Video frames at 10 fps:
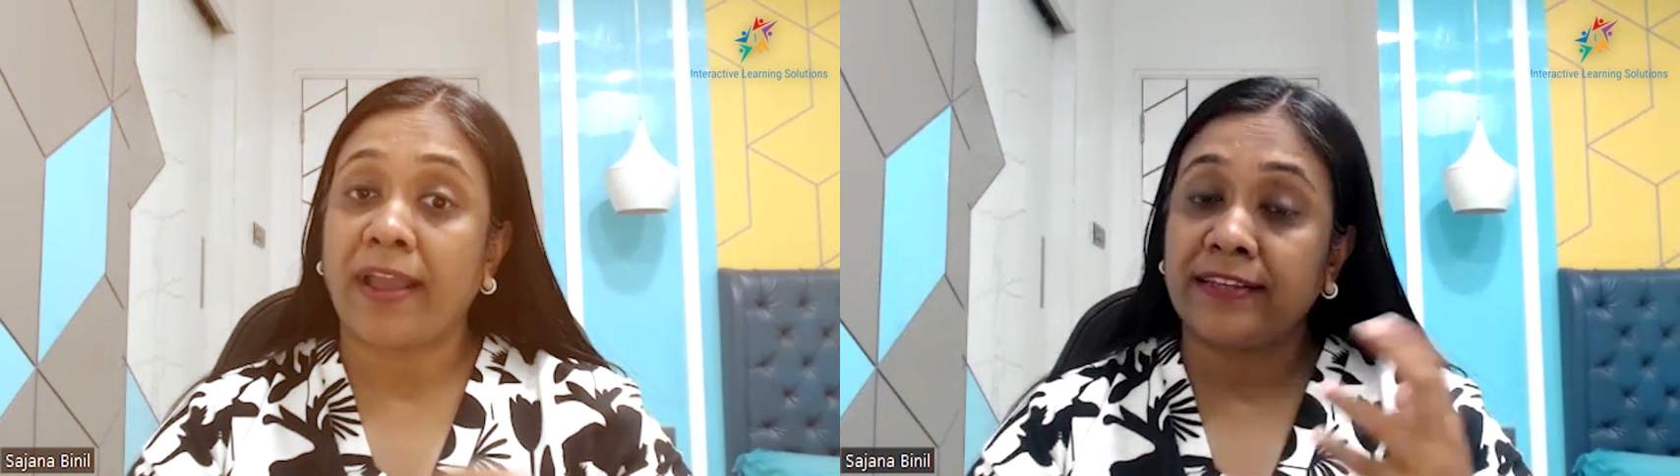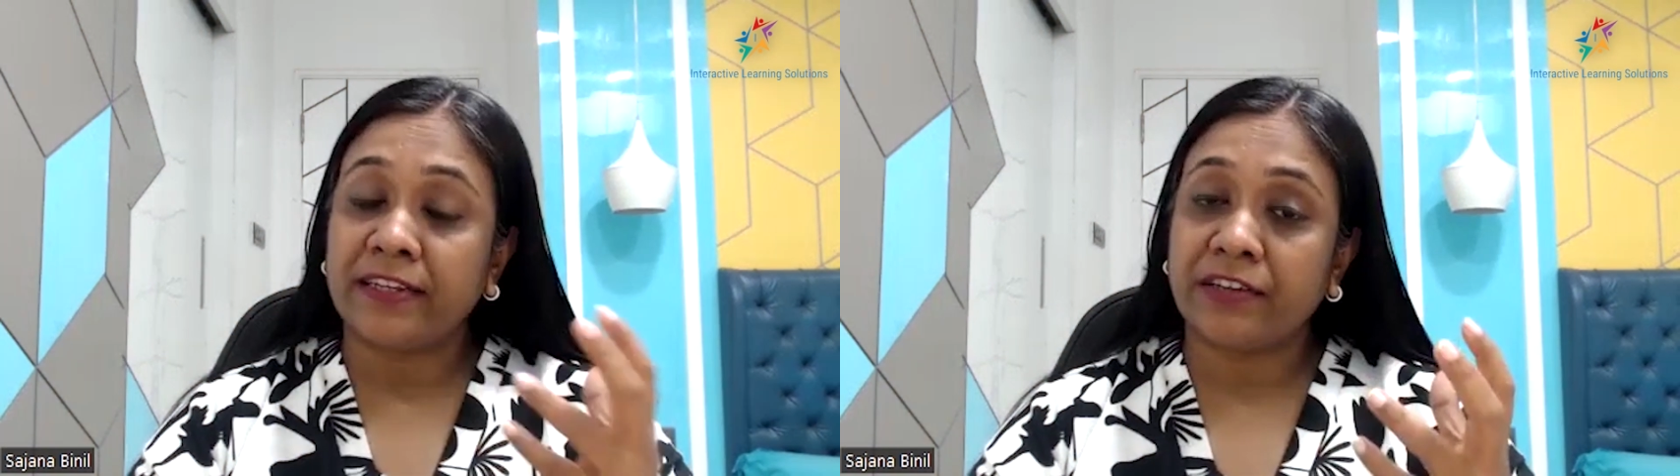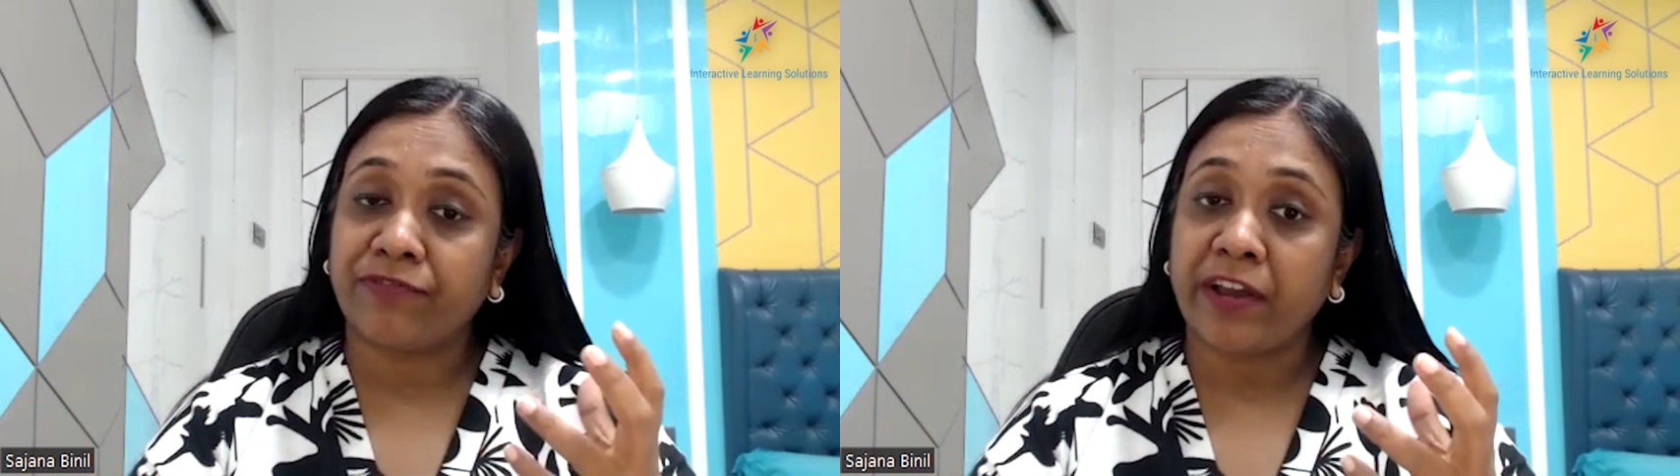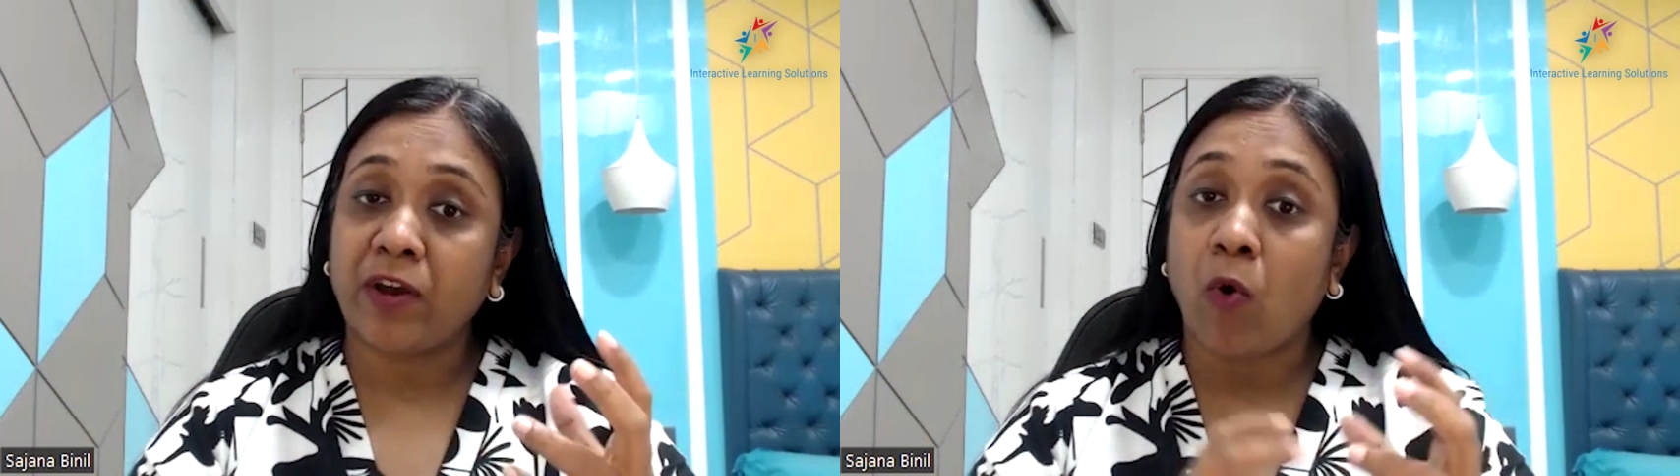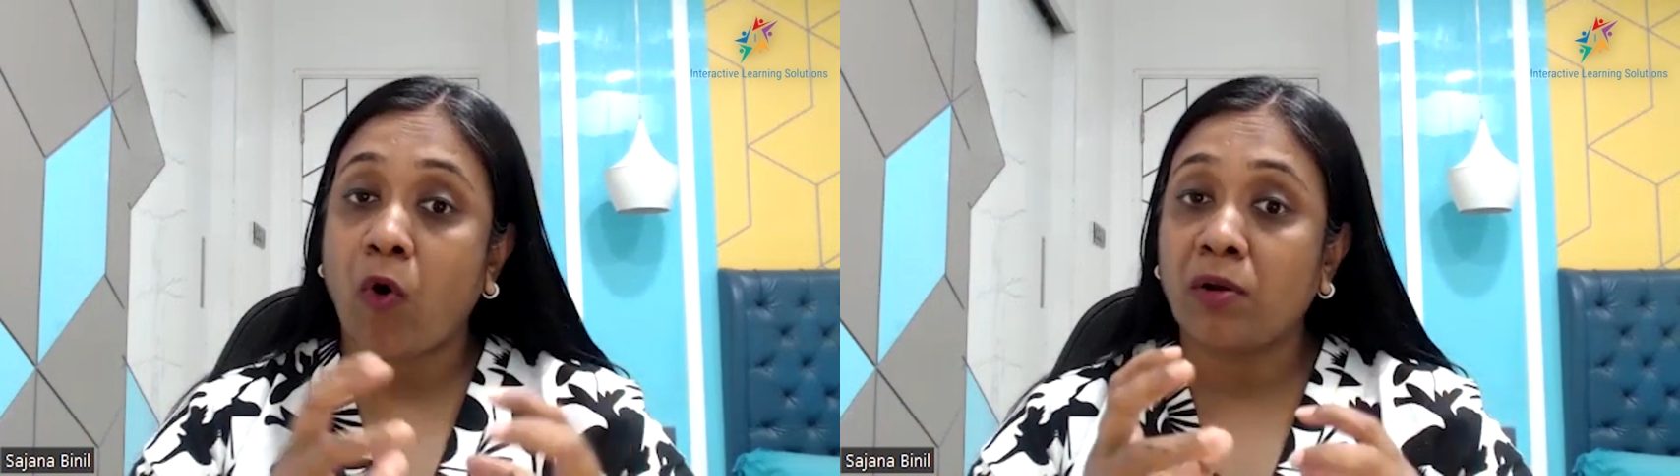identify
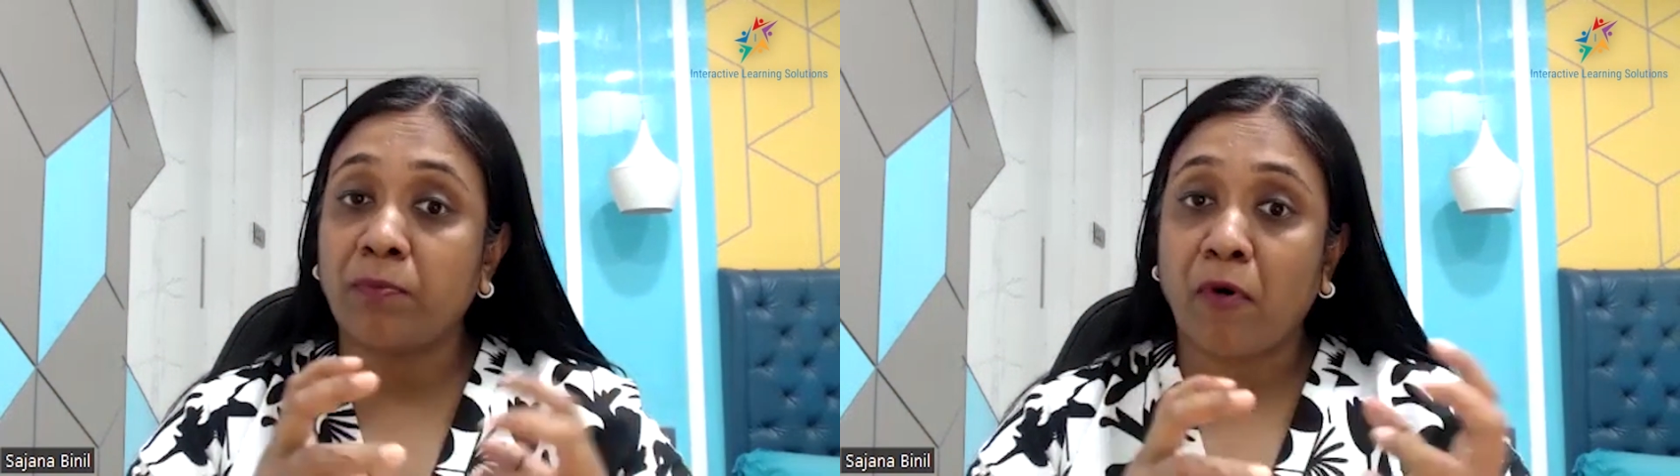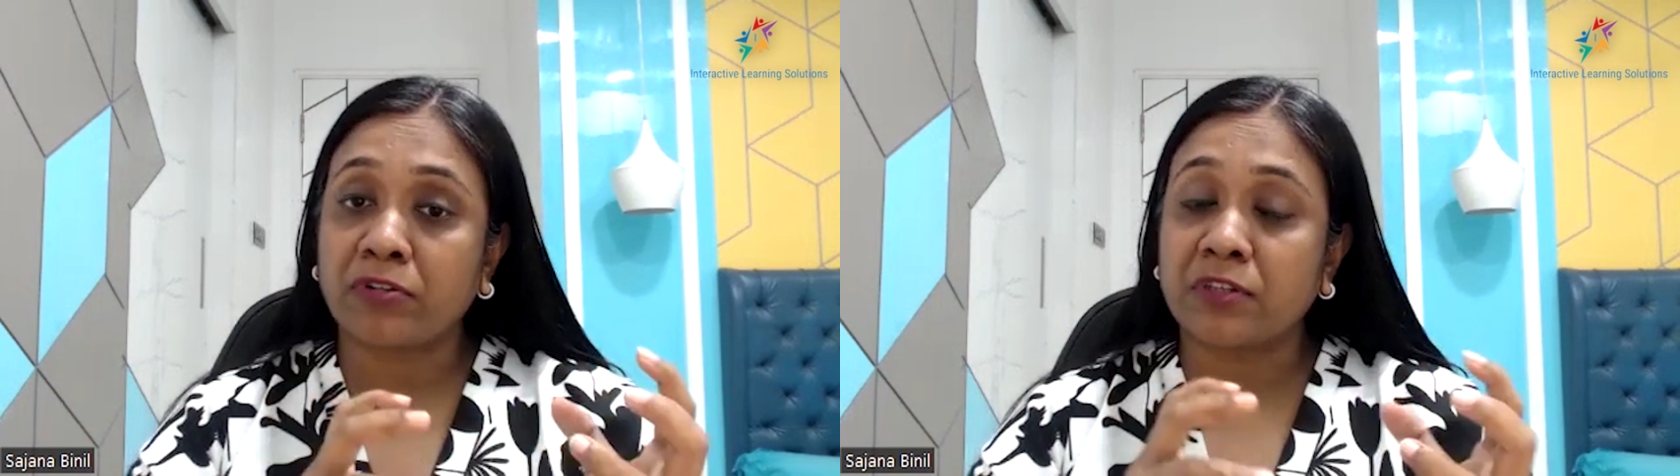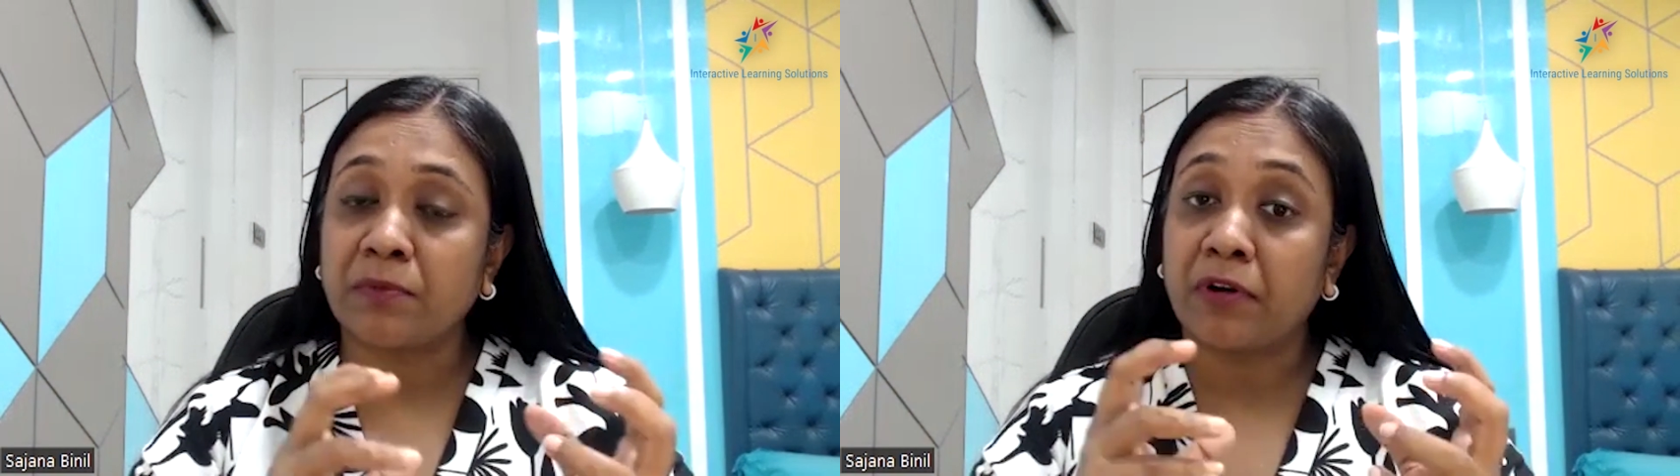all possible